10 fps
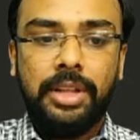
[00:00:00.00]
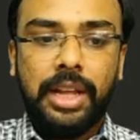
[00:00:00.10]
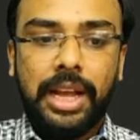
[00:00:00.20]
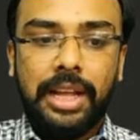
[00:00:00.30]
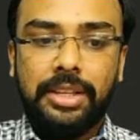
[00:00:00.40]

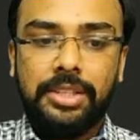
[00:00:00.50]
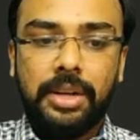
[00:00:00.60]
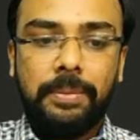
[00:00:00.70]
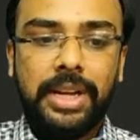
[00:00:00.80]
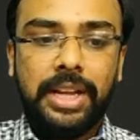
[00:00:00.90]
and the
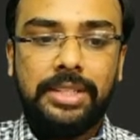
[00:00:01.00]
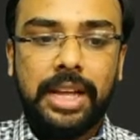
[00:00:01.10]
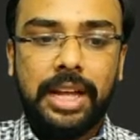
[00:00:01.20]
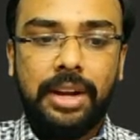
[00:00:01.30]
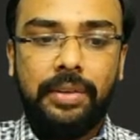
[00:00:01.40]
sub tags
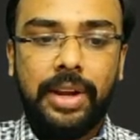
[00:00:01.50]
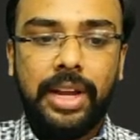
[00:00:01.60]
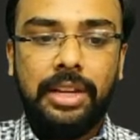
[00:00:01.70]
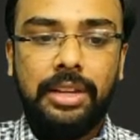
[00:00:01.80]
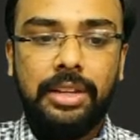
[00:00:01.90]
are
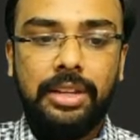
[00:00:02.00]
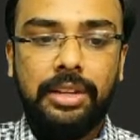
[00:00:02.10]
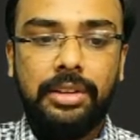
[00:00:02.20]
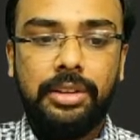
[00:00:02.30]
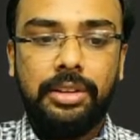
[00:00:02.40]
rank,
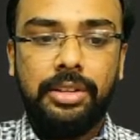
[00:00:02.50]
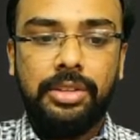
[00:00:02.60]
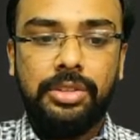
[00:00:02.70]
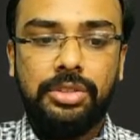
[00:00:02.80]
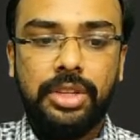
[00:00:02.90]
year,
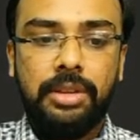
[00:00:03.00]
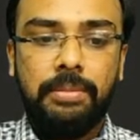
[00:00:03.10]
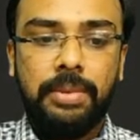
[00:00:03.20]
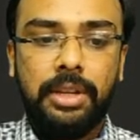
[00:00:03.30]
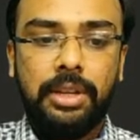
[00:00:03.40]

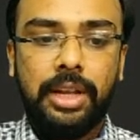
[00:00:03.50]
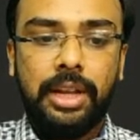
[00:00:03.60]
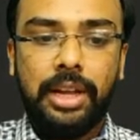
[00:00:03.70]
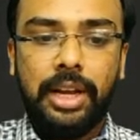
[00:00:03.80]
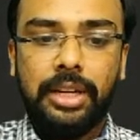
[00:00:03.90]
GDP
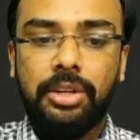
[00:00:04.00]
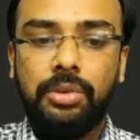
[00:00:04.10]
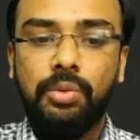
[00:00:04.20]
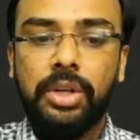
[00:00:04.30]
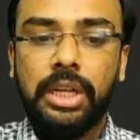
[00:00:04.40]
and the
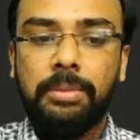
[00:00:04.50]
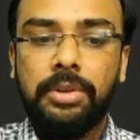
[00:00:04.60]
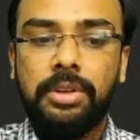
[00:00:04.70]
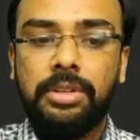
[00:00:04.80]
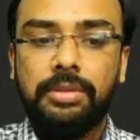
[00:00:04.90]
two
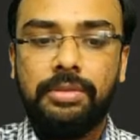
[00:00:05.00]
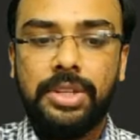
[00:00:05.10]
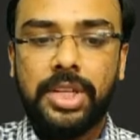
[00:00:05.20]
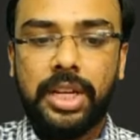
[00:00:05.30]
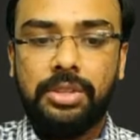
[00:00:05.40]
neighbors
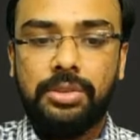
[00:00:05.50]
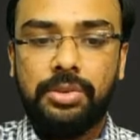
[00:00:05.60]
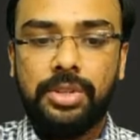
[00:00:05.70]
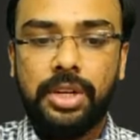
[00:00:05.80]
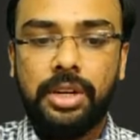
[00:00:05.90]
which are
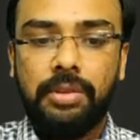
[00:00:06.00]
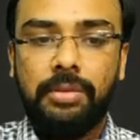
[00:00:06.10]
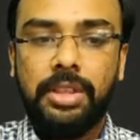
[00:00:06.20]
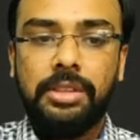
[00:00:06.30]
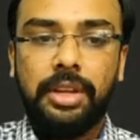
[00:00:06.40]
associated
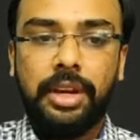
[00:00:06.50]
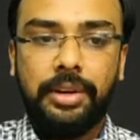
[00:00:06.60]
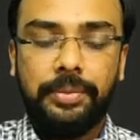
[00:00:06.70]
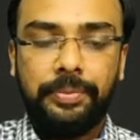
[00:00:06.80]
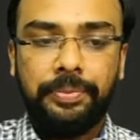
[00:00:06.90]
with
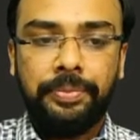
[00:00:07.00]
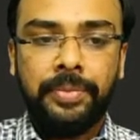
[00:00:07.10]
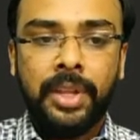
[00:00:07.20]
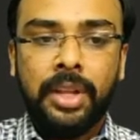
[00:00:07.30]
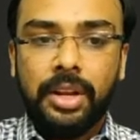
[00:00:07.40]
it.
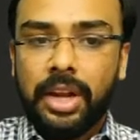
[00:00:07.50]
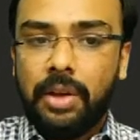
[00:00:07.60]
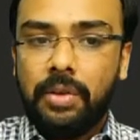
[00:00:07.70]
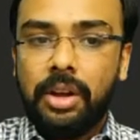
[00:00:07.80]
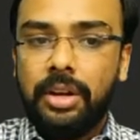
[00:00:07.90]

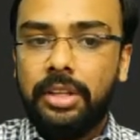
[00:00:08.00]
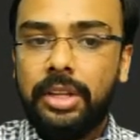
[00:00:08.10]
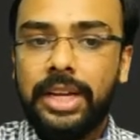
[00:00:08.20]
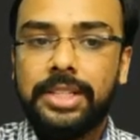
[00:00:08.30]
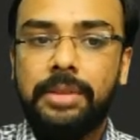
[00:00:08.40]
Now
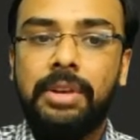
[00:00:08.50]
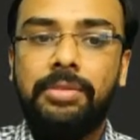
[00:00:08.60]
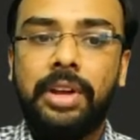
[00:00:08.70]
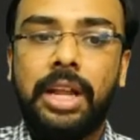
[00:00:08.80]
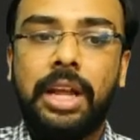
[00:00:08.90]
another
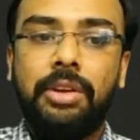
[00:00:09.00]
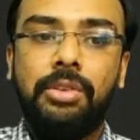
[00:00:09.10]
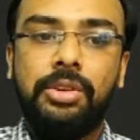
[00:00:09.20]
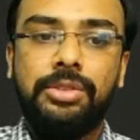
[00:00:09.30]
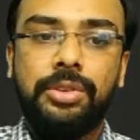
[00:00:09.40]
XML file I have
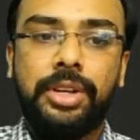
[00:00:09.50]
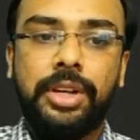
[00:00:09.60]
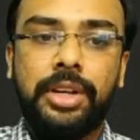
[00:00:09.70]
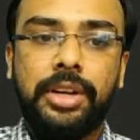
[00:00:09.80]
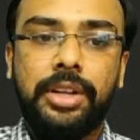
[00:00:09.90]
also
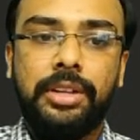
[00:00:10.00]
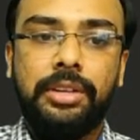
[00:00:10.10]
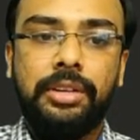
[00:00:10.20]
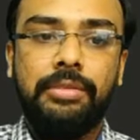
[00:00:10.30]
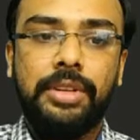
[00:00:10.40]
created
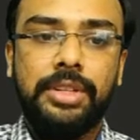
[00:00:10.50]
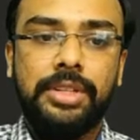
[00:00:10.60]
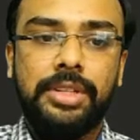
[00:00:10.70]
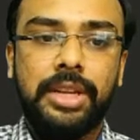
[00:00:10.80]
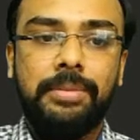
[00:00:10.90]
here which
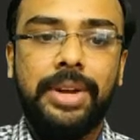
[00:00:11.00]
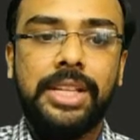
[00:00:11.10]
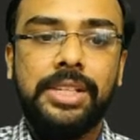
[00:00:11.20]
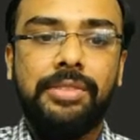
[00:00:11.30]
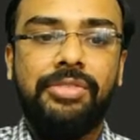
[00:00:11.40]
is named
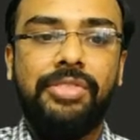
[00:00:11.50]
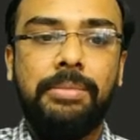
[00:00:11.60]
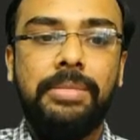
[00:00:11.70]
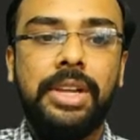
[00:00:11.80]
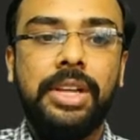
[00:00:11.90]
as
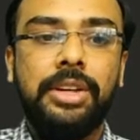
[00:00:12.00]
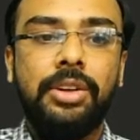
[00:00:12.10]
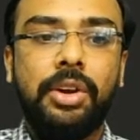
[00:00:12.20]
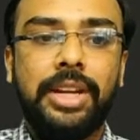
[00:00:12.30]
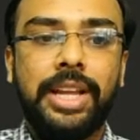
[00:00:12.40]

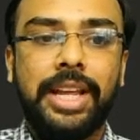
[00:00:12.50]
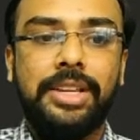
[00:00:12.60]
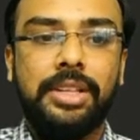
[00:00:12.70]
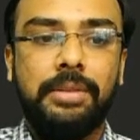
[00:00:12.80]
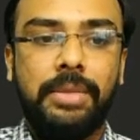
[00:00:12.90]

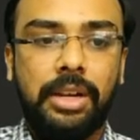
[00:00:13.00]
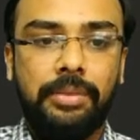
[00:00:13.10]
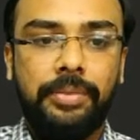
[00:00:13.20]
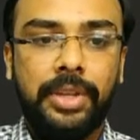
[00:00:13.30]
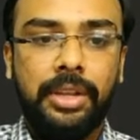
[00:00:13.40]

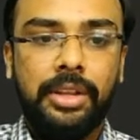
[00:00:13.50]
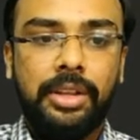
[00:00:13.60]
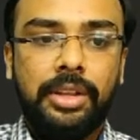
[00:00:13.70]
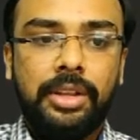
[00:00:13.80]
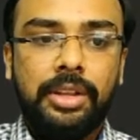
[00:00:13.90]
family.xml.
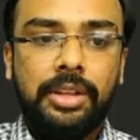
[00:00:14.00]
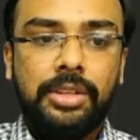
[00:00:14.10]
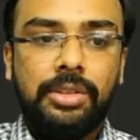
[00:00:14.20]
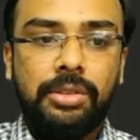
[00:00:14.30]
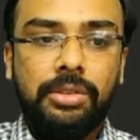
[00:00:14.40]

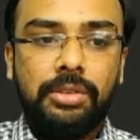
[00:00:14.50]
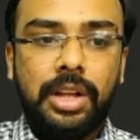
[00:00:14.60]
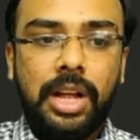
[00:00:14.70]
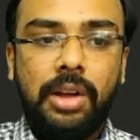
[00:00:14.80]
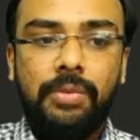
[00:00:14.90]
So
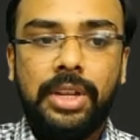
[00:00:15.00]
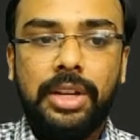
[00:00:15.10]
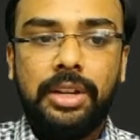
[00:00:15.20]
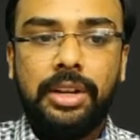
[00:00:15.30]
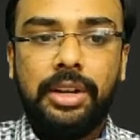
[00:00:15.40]
how we
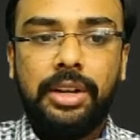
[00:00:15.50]
can create